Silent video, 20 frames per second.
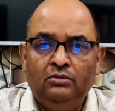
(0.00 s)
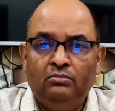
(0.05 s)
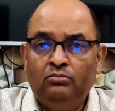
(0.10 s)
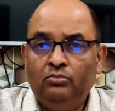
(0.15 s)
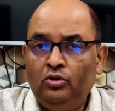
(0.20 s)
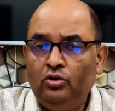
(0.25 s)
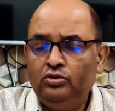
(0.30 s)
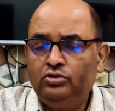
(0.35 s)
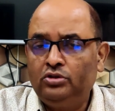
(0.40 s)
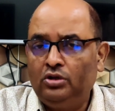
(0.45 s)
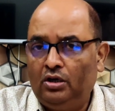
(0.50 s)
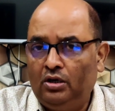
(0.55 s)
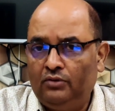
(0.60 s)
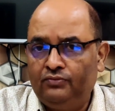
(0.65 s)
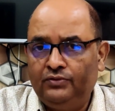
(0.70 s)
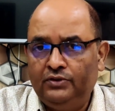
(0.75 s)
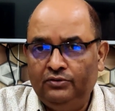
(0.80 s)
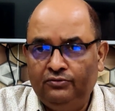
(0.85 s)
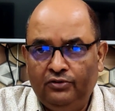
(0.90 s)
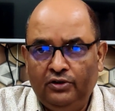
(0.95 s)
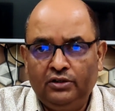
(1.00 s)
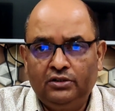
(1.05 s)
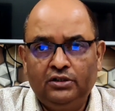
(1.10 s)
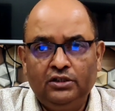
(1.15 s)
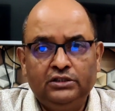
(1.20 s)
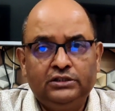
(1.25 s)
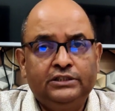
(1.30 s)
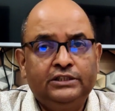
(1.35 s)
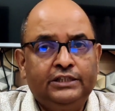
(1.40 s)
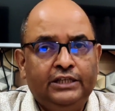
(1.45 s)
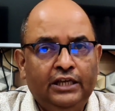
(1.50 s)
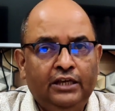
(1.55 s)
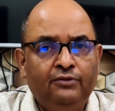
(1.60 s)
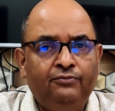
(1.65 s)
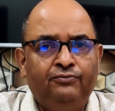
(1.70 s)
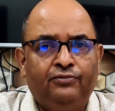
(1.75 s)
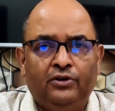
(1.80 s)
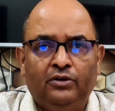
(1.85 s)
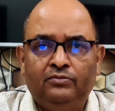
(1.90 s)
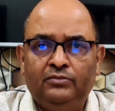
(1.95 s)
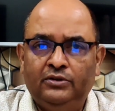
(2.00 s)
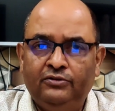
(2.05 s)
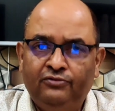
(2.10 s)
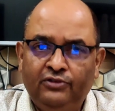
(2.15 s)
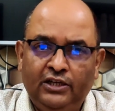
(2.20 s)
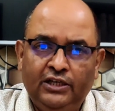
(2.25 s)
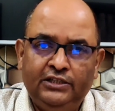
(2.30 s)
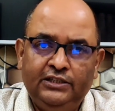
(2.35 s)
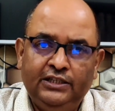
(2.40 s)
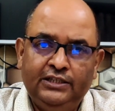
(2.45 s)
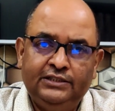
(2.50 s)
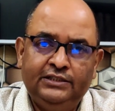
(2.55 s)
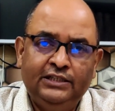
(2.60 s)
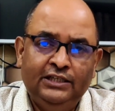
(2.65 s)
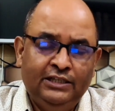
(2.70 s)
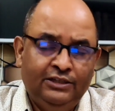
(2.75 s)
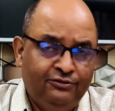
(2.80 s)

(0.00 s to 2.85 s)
most of the workers came from the villages